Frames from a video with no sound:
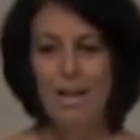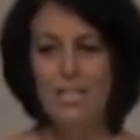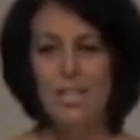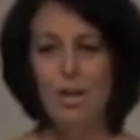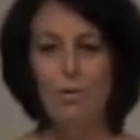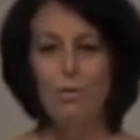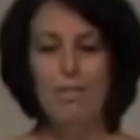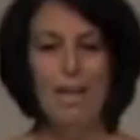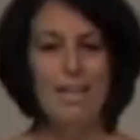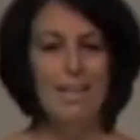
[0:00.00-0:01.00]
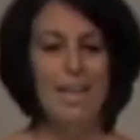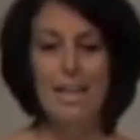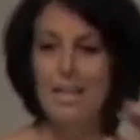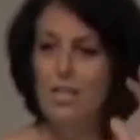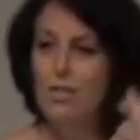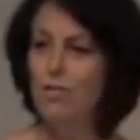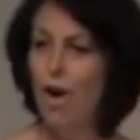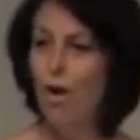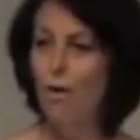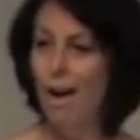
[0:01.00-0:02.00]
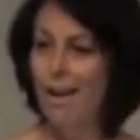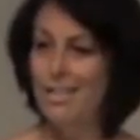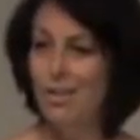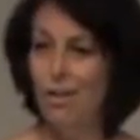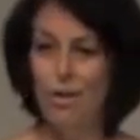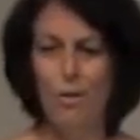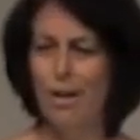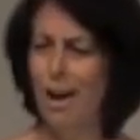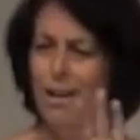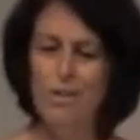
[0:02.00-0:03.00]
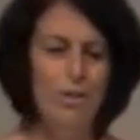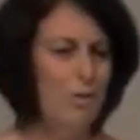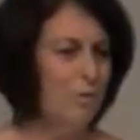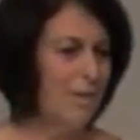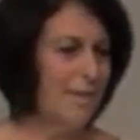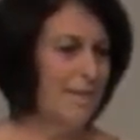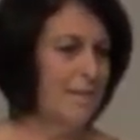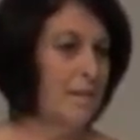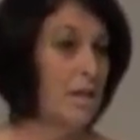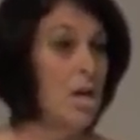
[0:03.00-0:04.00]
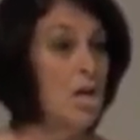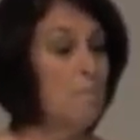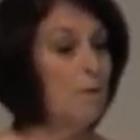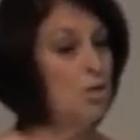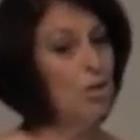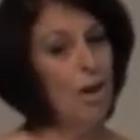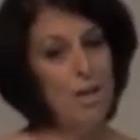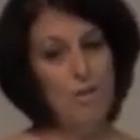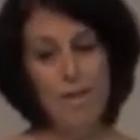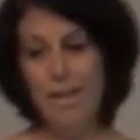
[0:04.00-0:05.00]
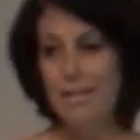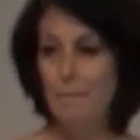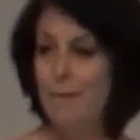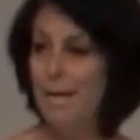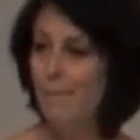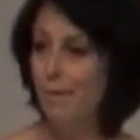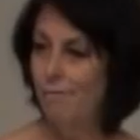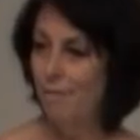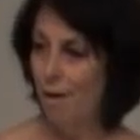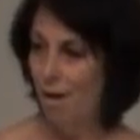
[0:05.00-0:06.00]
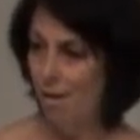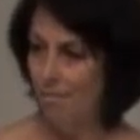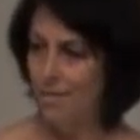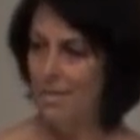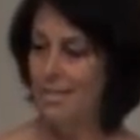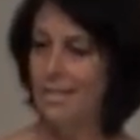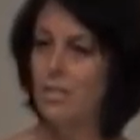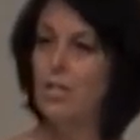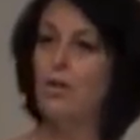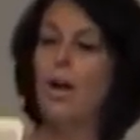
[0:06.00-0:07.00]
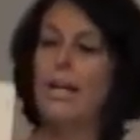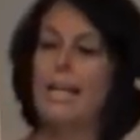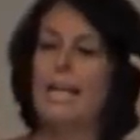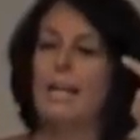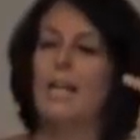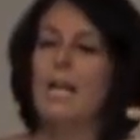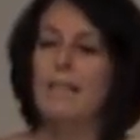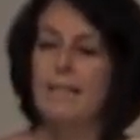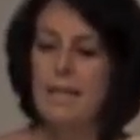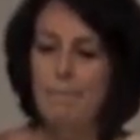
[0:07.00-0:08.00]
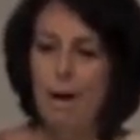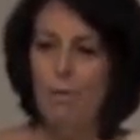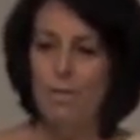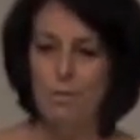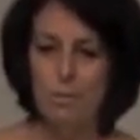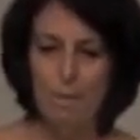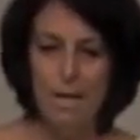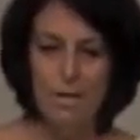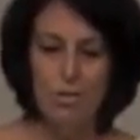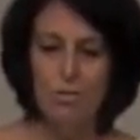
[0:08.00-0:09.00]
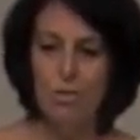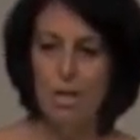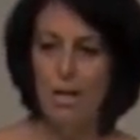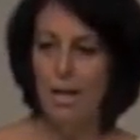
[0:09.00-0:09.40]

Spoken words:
So God is all-knowing. God knew that they sinned. But you're getting the people involved to again, think about what those pictures